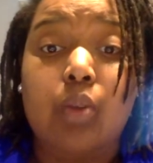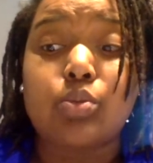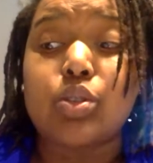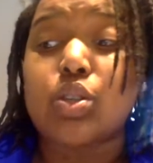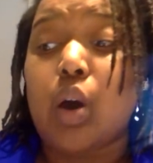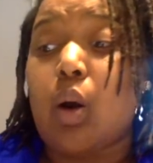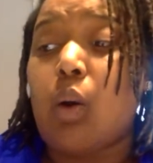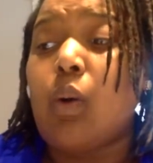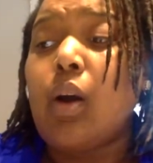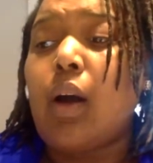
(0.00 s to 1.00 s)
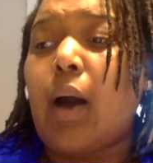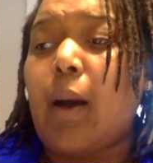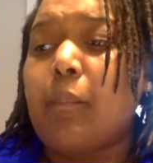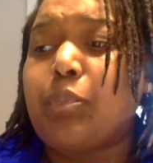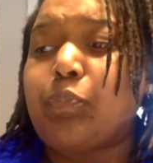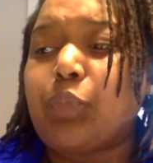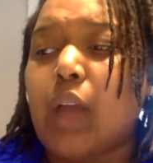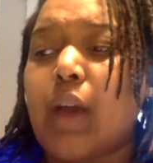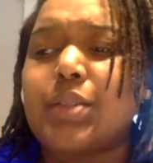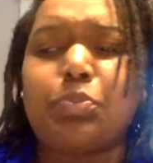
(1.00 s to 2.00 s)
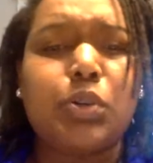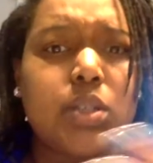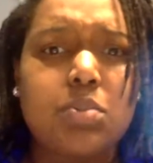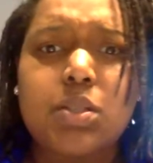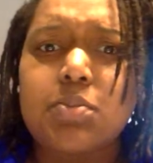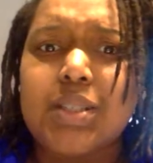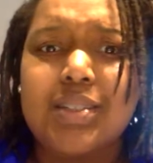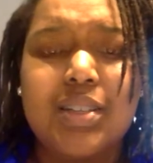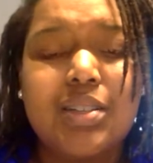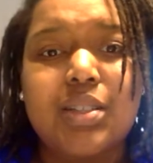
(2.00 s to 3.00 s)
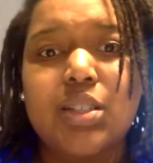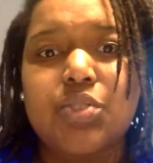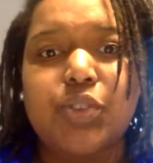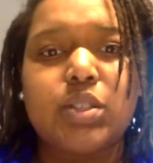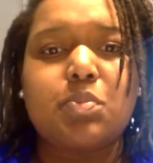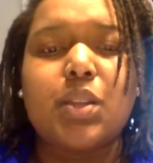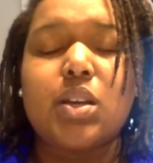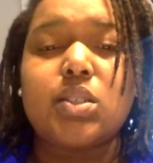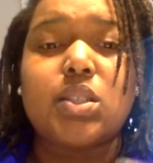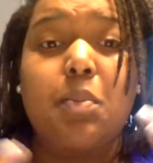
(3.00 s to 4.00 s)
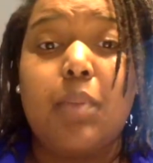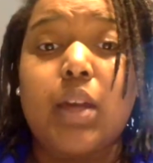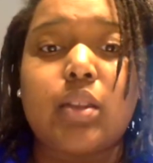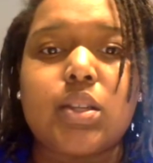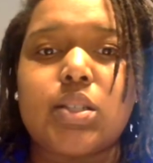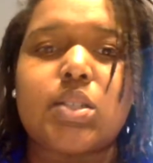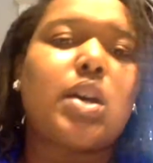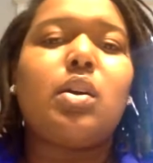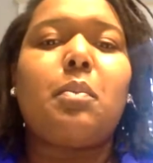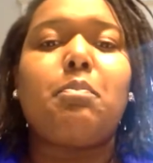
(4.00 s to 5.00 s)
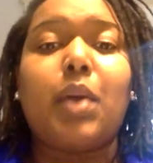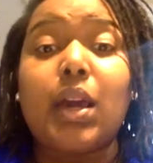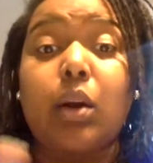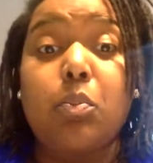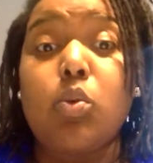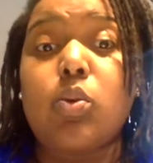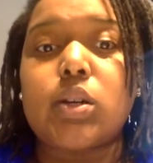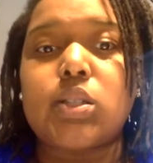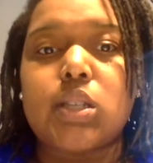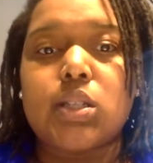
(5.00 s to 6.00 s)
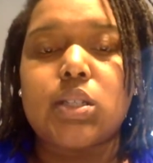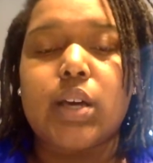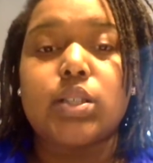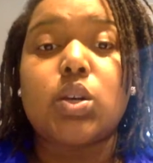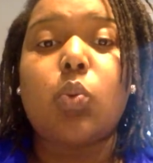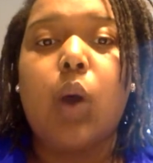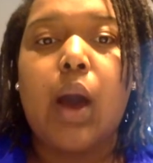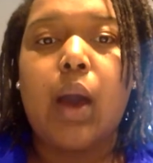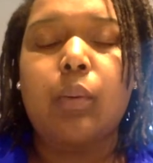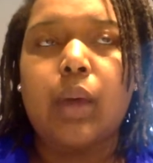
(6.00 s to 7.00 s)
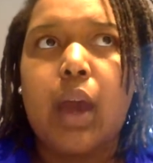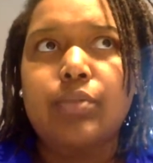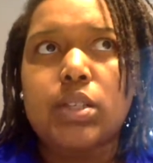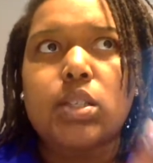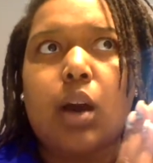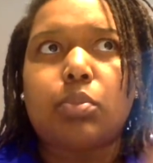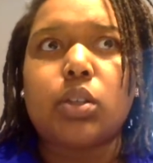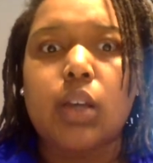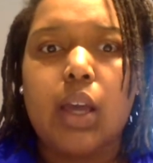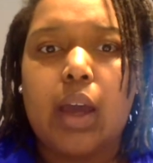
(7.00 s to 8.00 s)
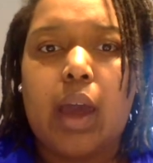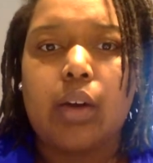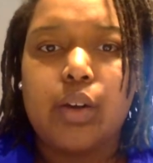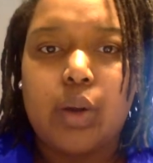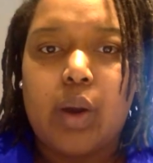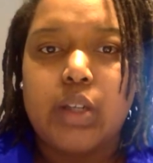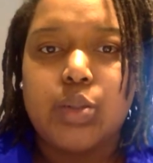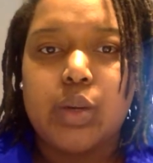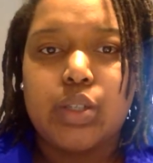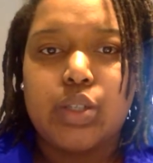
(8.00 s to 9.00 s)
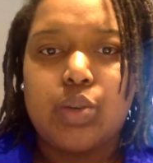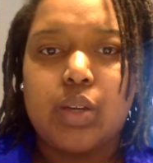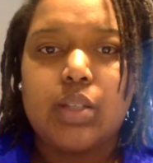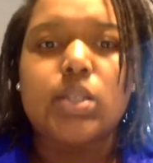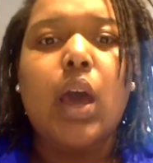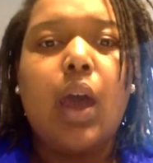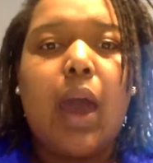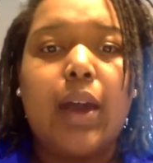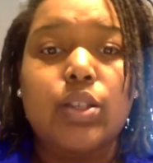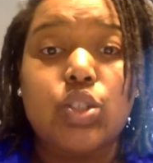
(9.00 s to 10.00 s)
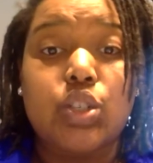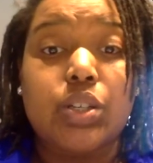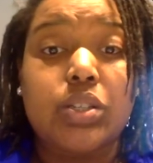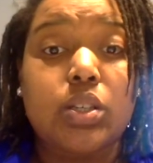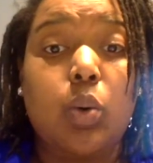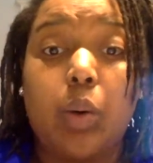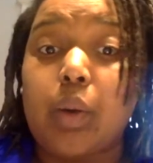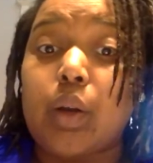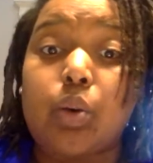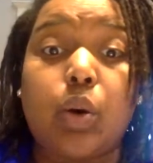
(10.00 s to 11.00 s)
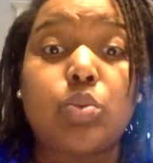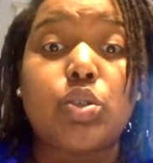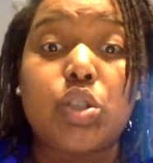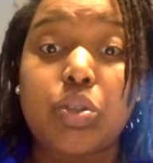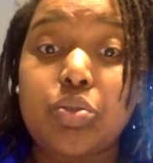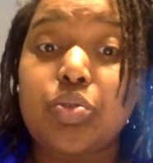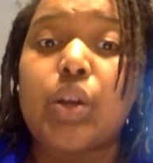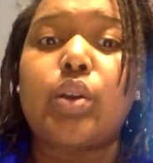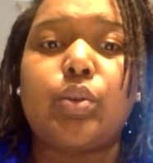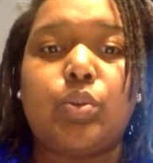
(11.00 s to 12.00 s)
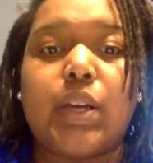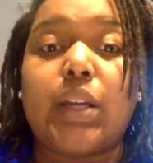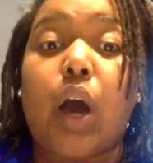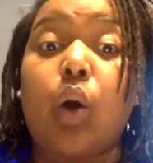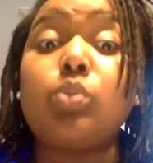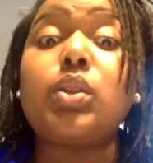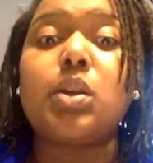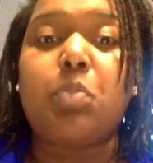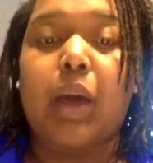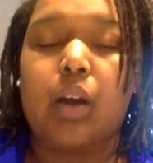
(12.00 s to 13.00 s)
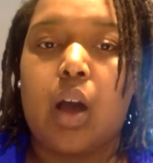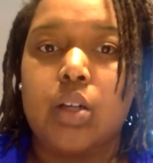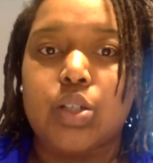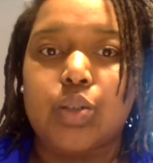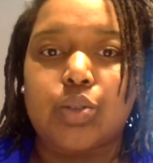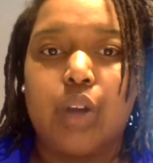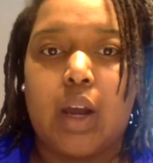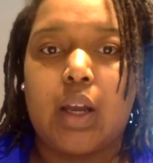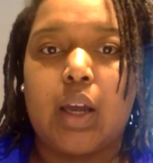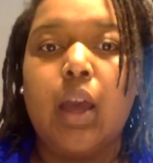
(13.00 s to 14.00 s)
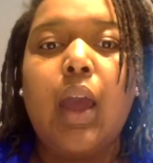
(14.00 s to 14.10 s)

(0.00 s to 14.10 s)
So I pulled up some statistics for some things to make this make more sense as to why we have to stop looking at undergraduate students as just quote unquote children who need only pedagogical training.